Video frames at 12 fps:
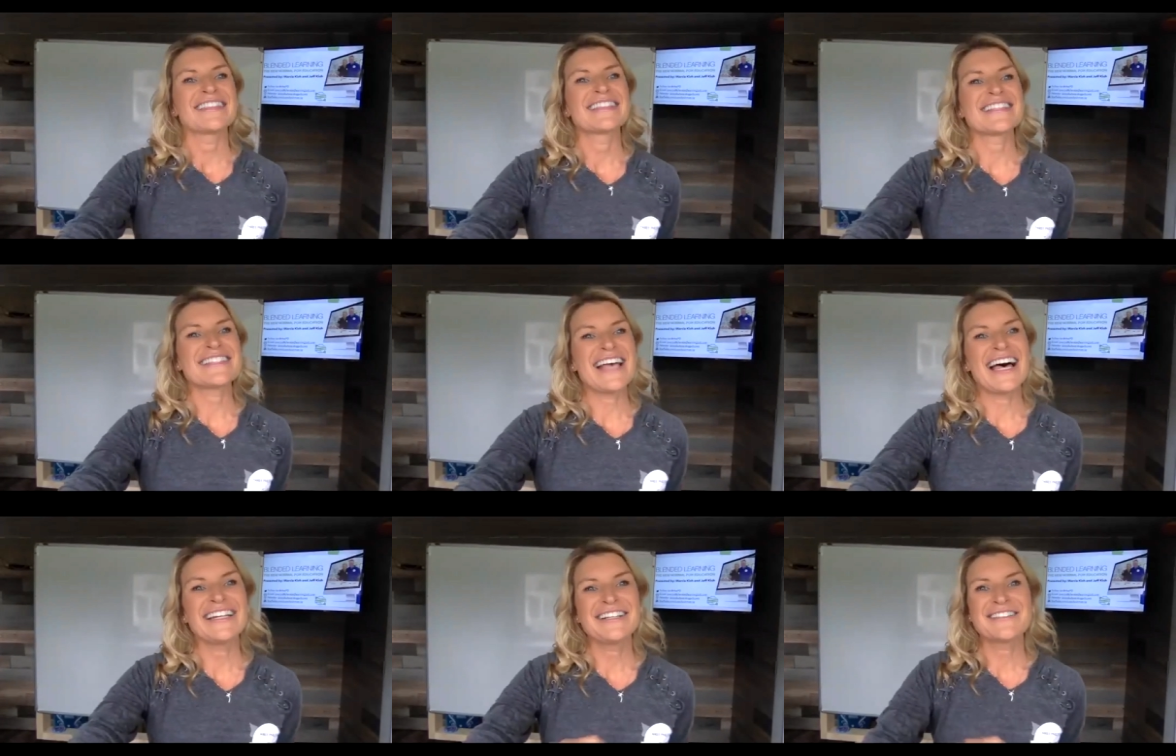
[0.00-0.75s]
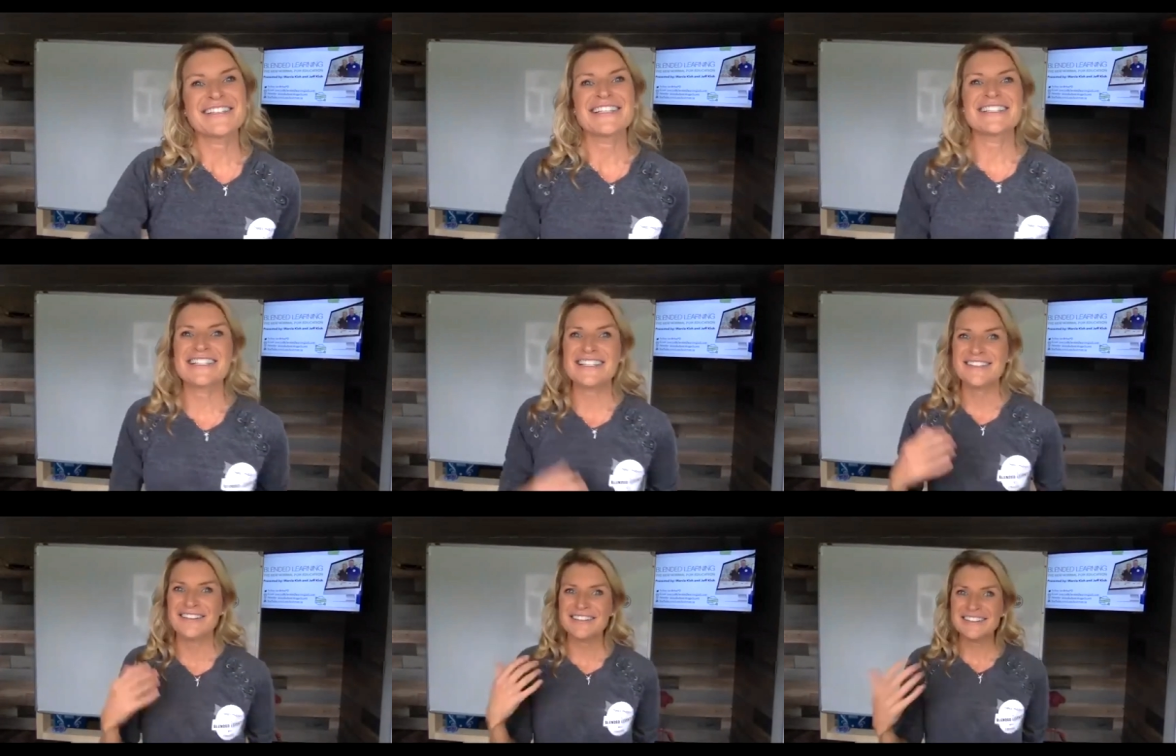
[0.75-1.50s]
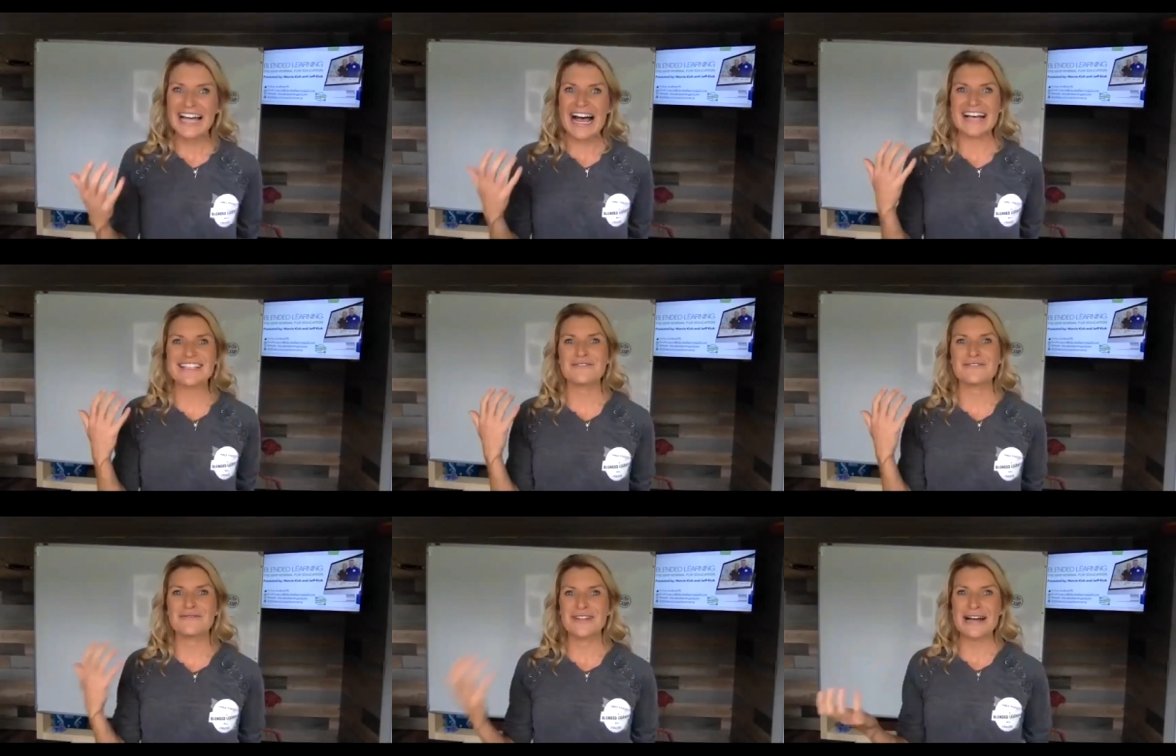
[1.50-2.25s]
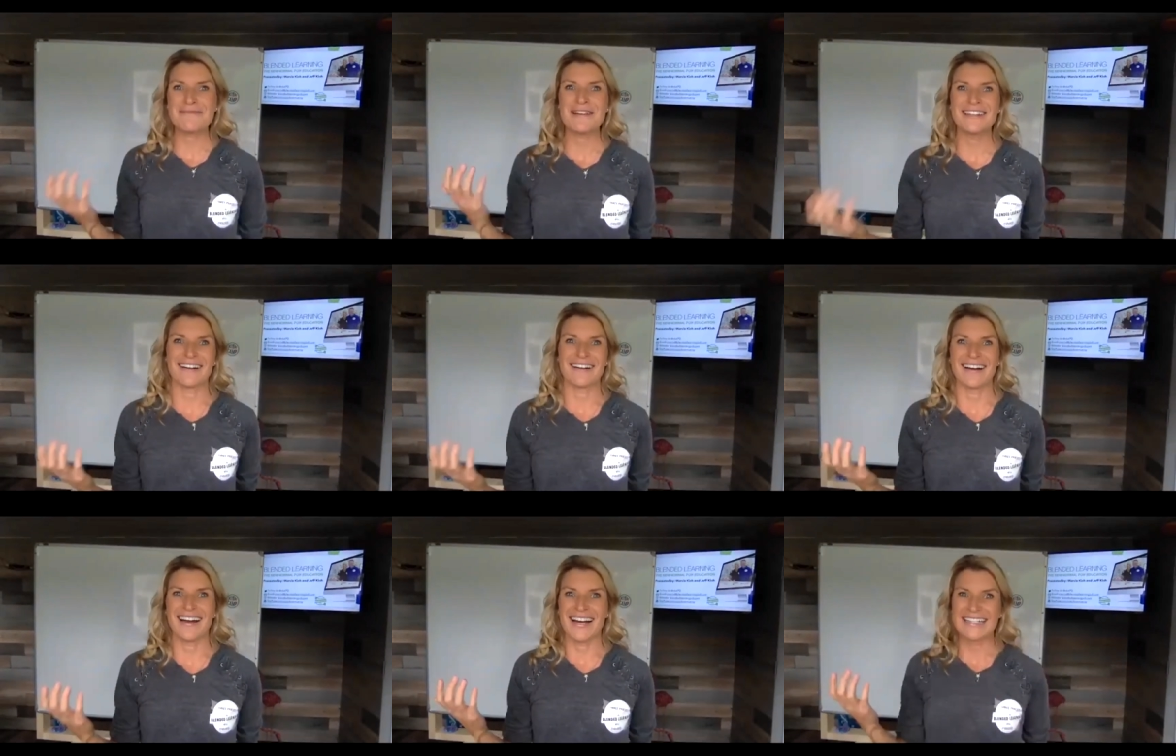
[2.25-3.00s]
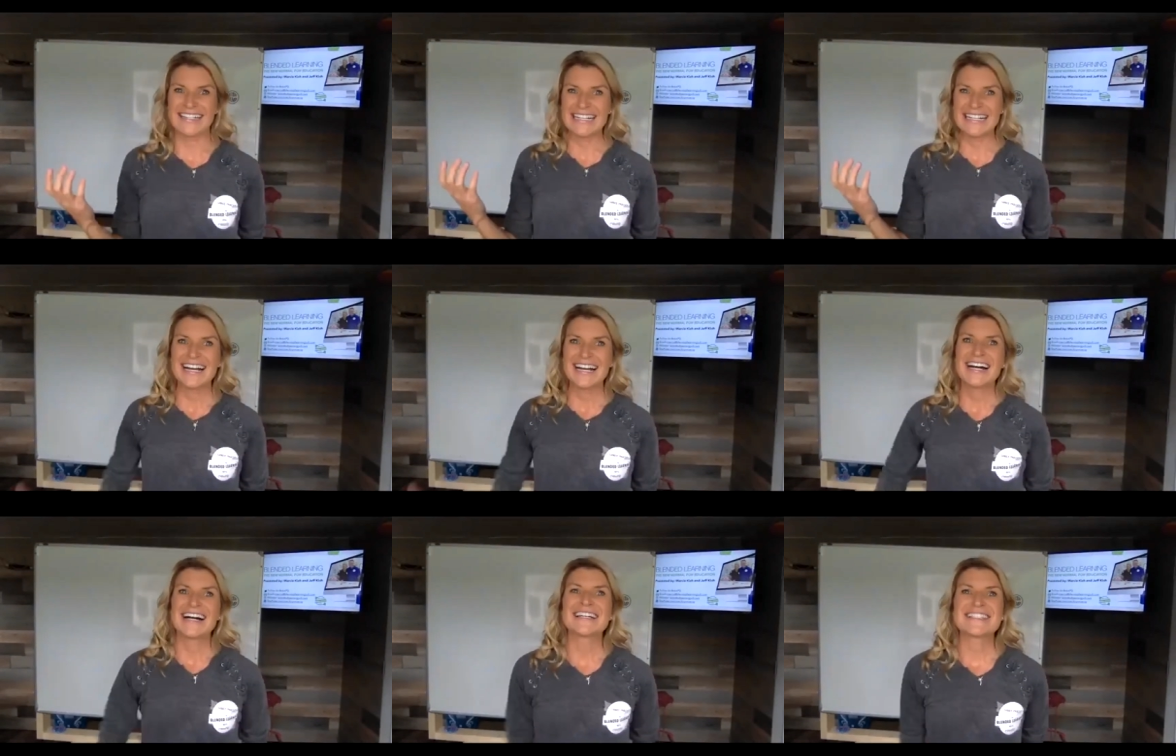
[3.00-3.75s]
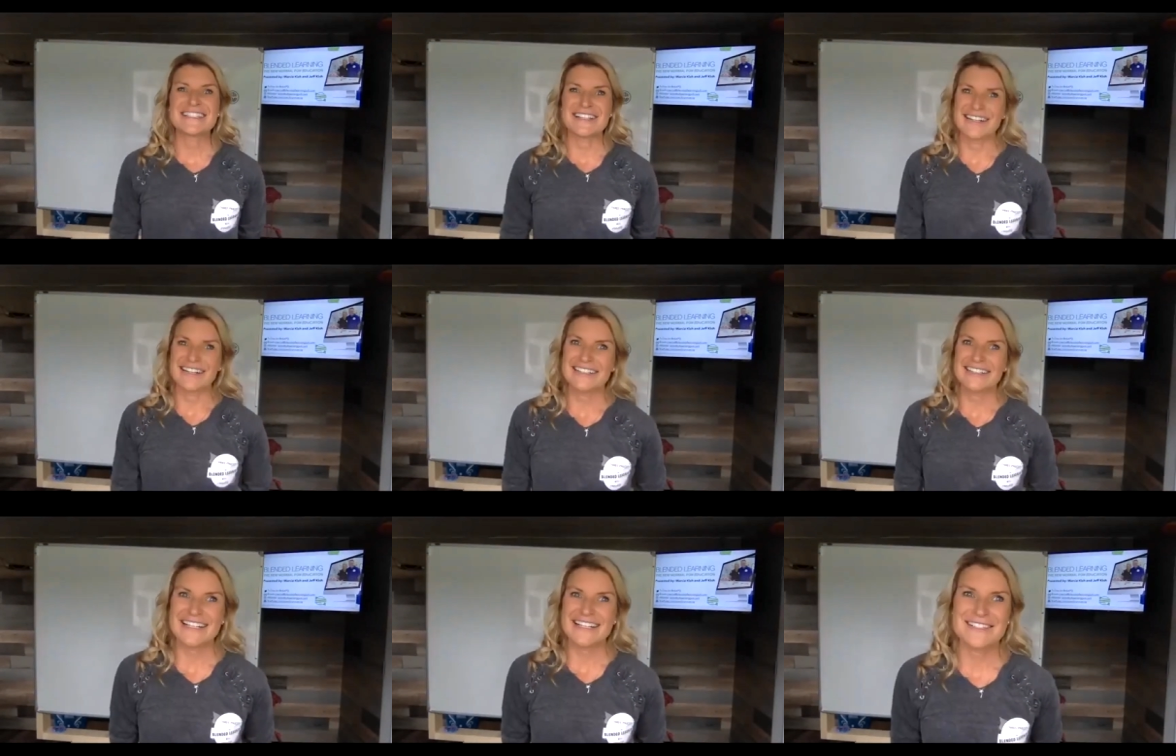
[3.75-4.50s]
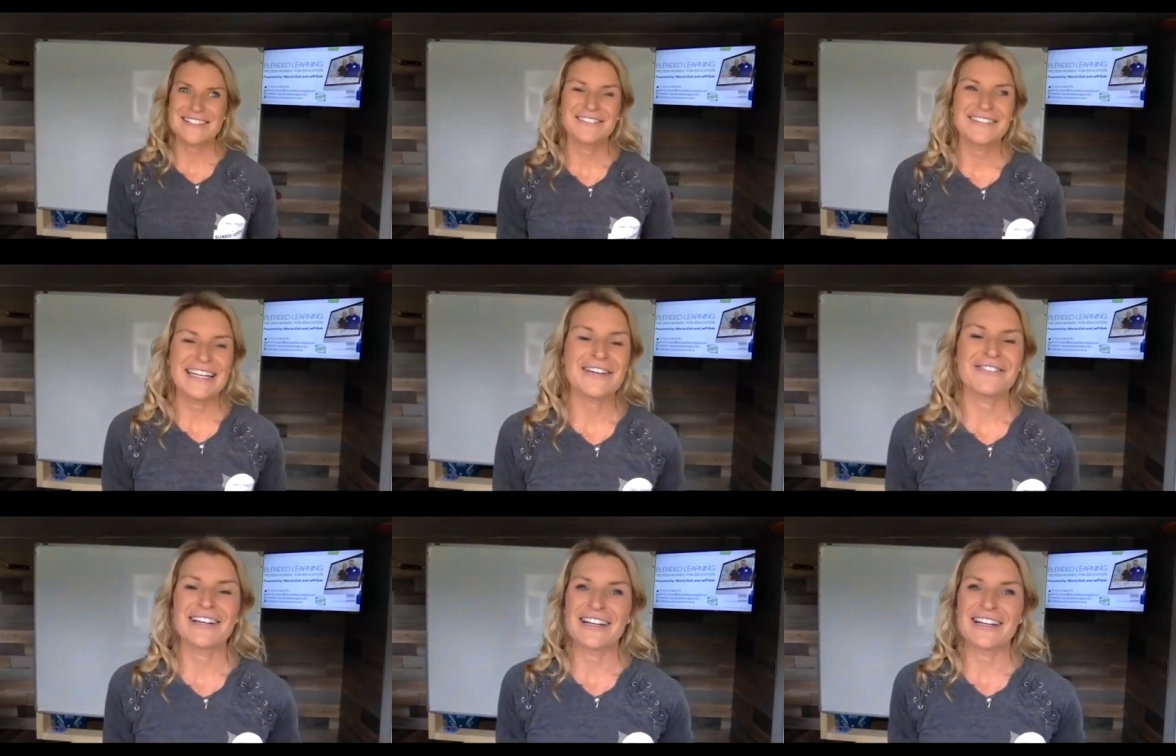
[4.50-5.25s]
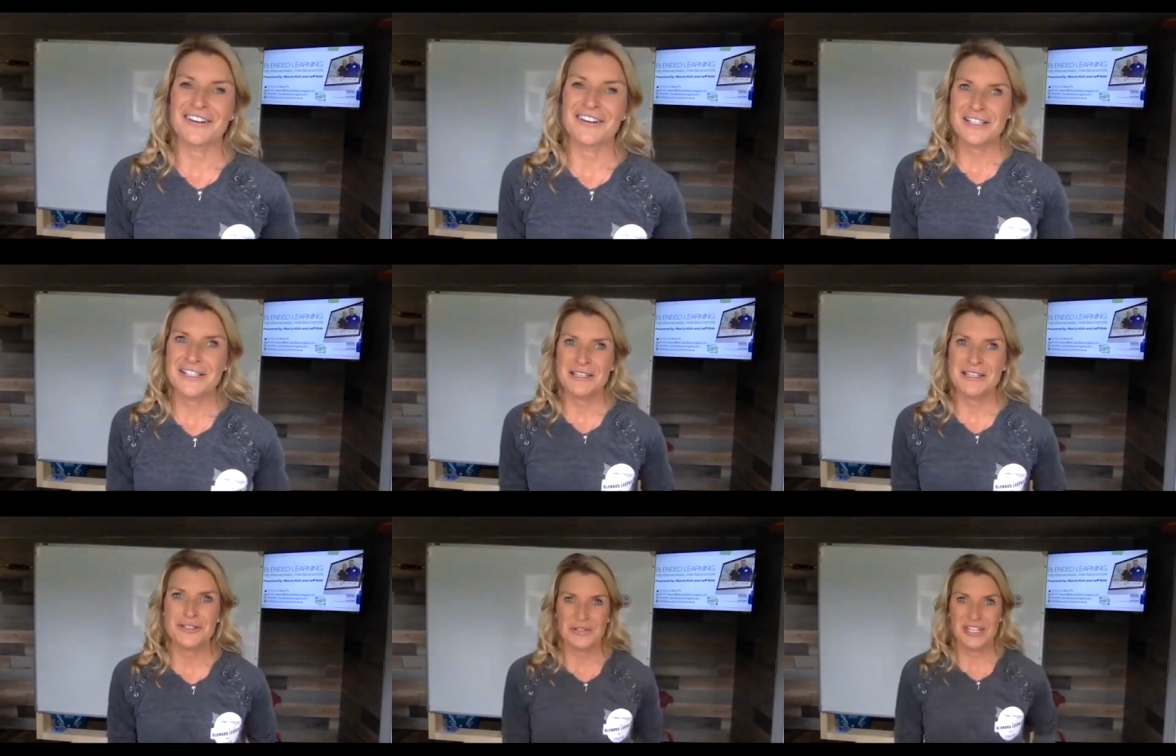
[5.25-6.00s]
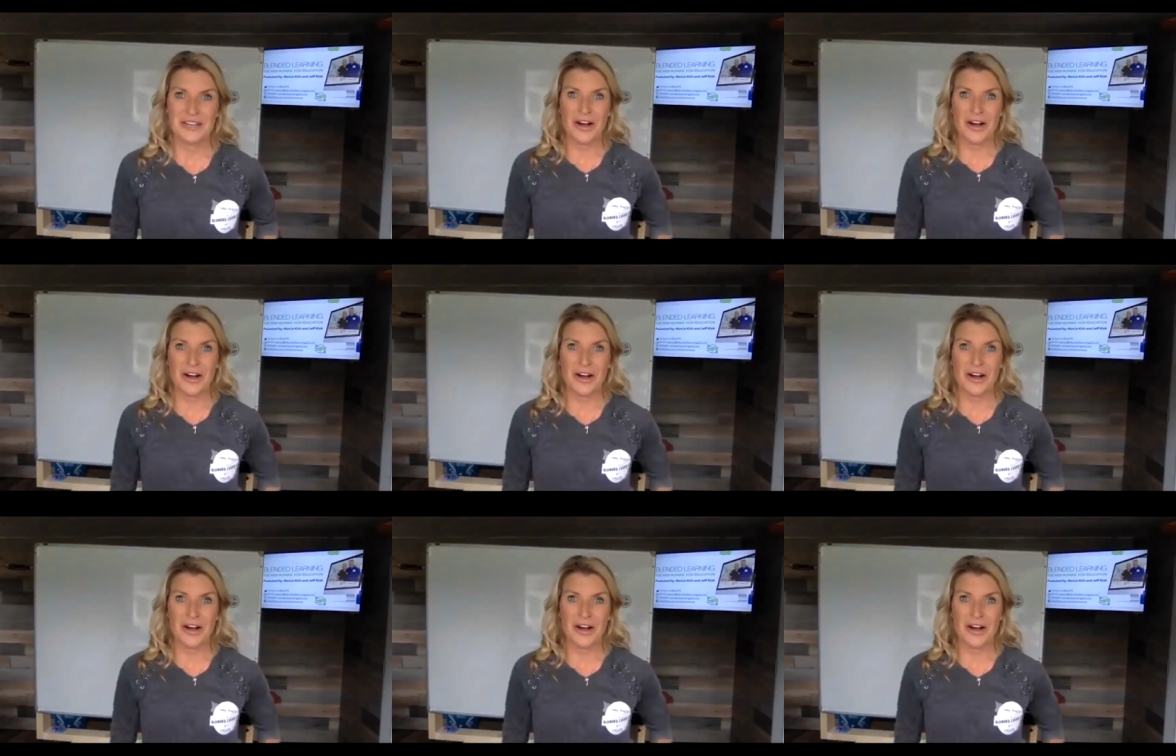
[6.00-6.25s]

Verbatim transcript: The sad news is this is our last webinar. Starting next week, we are going to be doing